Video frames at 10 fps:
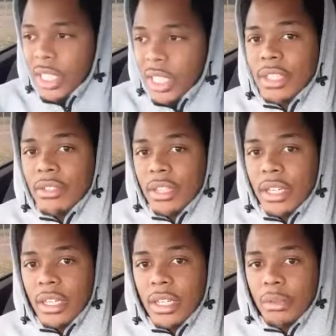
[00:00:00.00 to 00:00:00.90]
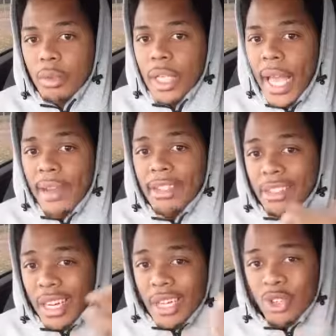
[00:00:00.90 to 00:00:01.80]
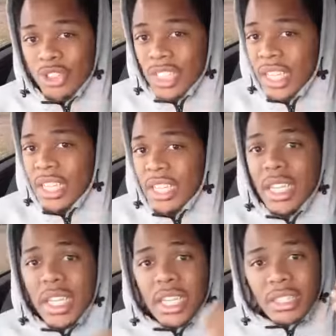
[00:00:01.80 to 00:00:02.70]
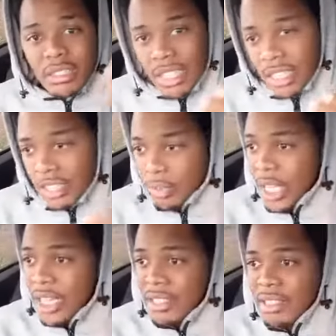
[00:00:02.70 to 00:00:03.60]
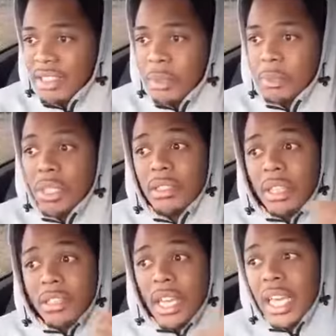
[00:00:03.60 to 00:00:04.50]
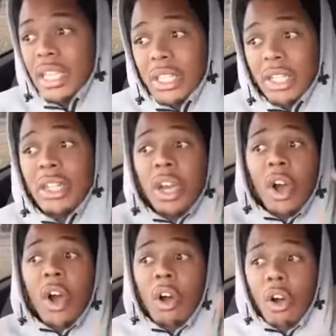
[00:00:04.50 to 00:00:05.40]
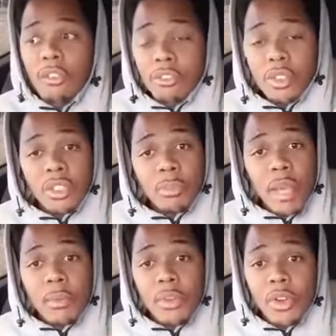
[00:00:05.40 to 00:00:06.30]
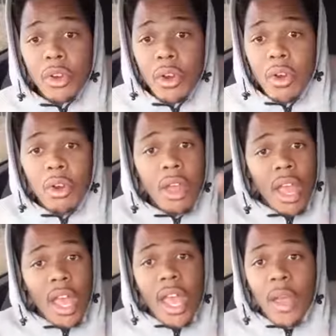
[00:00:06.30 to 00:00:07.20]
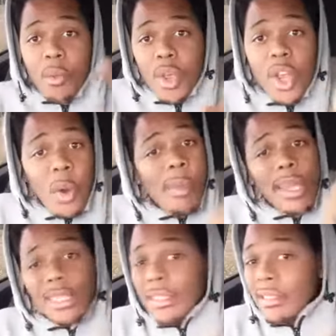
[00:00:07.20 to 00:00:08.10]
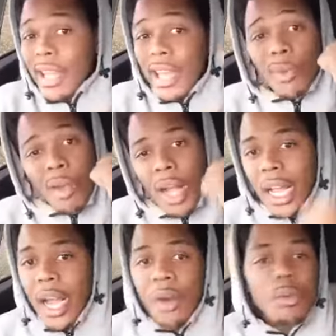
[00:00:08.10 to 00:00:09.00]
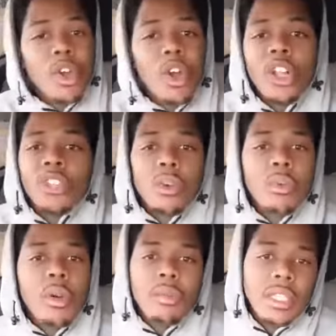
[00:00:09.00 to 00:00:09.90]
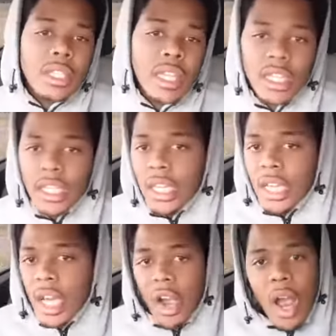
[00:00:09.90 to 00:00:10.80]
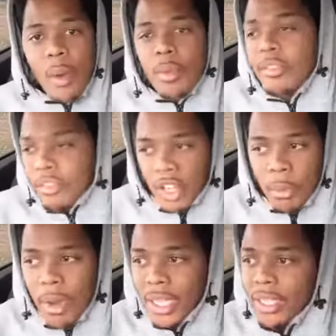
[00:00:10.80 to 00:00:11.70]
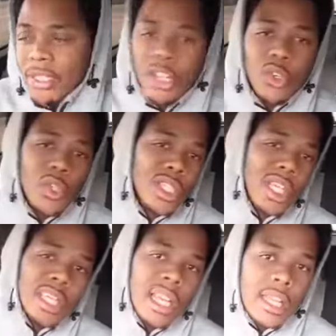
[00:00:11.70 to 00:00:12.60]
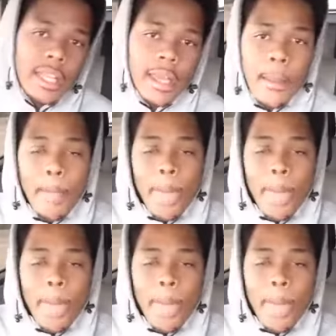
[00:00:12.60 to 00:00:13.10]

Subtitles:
we can have this understanding in this relationship that says, hey, look, all for this baby girl, and we gonna make this thing rock out regardless of what we thinking or how we feel about each other or nothing like that.